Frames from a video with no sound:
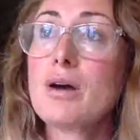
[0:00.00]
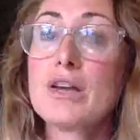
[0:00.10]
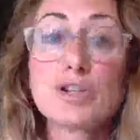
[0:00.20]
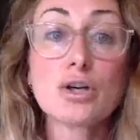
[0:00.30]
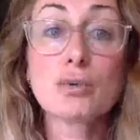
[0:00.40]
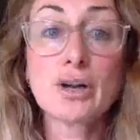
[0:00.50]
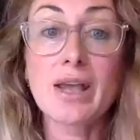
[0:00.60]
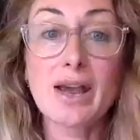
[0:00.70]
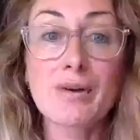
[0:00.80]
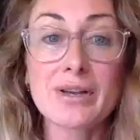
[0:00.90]
I don't want
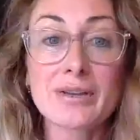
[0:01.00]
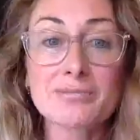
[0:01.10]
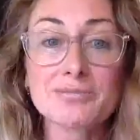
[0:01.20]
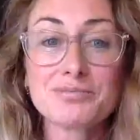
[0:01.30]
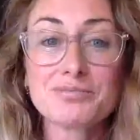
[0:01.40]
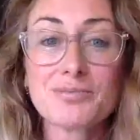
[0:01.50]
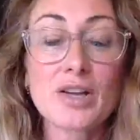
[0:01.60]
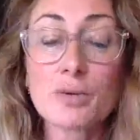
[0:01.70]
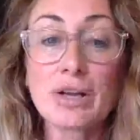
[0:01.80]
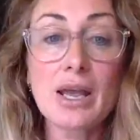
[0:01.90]
to carry it.
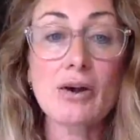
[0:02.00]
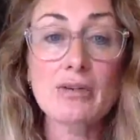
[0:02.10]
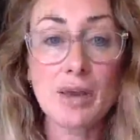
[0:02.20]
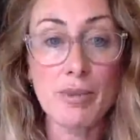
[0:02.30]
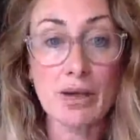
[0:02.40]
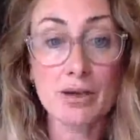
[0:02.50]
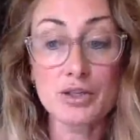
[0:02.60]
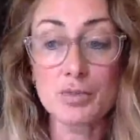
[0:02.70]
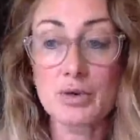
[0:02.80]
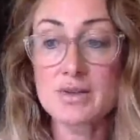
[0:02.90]
I don't want to carry that
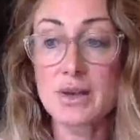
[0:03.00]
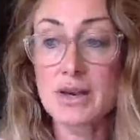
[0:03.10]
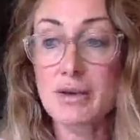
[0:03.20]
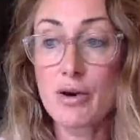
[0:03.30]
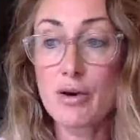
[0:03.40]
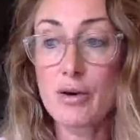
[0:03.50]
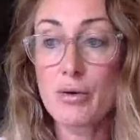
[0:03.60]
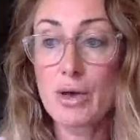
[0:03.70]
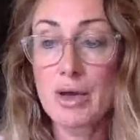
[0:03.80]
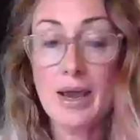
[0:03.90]
baggage because I
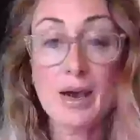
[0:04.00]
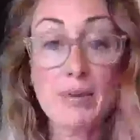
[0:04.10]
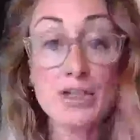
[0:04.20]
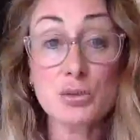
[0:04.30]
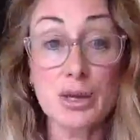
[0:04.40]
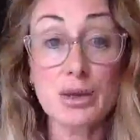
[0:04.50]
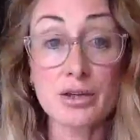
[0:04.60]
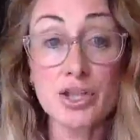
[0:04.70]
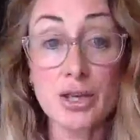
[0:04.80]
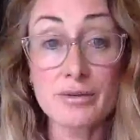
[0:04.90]
know how much we can
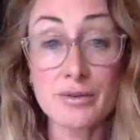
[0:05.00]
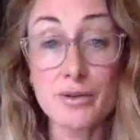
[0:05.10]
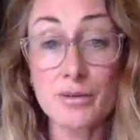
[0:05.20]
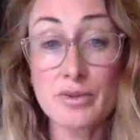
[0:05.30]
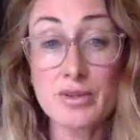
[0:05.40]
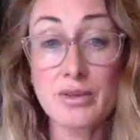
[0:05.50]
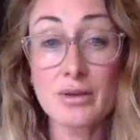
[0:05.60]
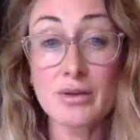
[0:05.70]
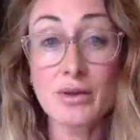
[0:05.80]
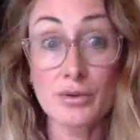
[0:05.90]
achieve as humans
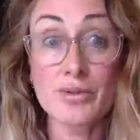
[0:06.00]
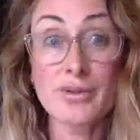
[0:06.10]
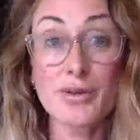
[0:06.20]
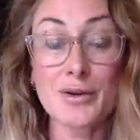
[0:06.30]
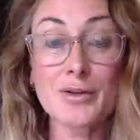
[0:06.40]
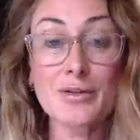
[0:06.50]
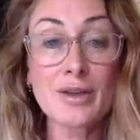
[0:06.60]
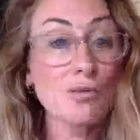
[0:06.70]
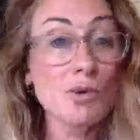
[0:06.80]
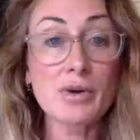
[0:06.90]
on this earth
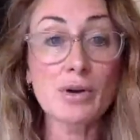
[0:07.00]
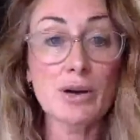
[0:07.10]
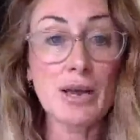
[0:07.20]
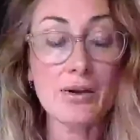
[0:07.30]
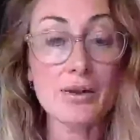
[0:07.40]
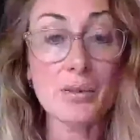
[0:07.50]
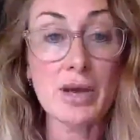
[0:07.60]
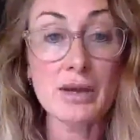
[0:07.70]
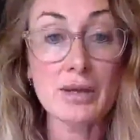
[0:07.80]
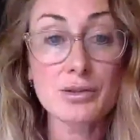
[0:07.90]
when we're not carrying the
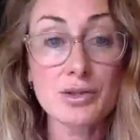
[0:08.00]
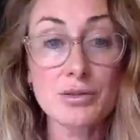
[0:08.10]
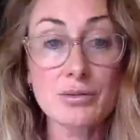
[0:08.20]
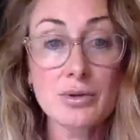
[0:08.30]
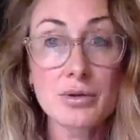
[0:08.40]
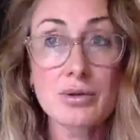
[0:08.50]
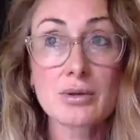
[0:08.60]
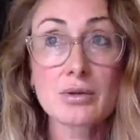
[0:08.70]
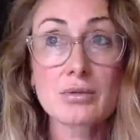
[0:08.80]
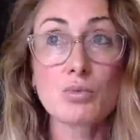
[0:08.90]
baggage.
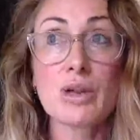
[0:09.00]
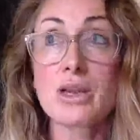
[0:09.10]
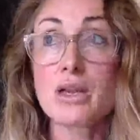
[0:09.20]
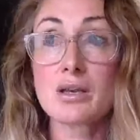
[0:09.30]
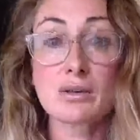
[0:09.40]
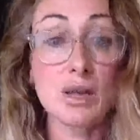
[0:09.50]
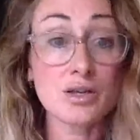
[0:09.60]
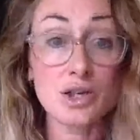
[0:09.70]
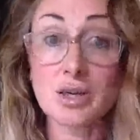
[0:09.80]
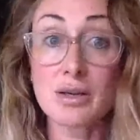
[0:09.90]
We can
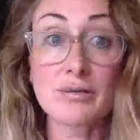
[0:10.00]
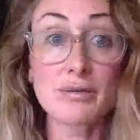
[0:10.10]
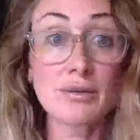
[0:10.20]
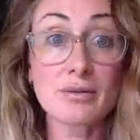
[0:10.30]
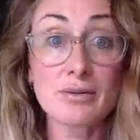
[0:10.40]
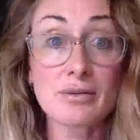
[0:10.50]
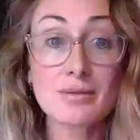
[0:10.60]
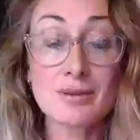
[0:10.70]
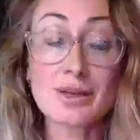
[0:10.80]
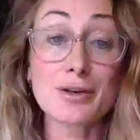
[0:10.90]
achieve
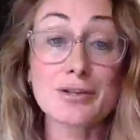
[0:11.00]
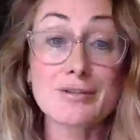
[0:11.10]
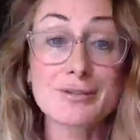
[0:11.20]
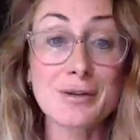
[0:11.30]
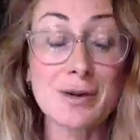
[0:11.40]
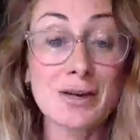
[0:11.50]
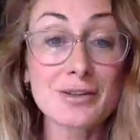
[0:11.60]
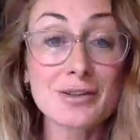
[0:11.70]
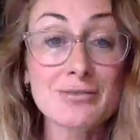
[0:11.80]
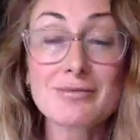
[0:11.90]
so
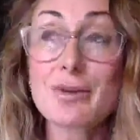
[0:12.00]
much.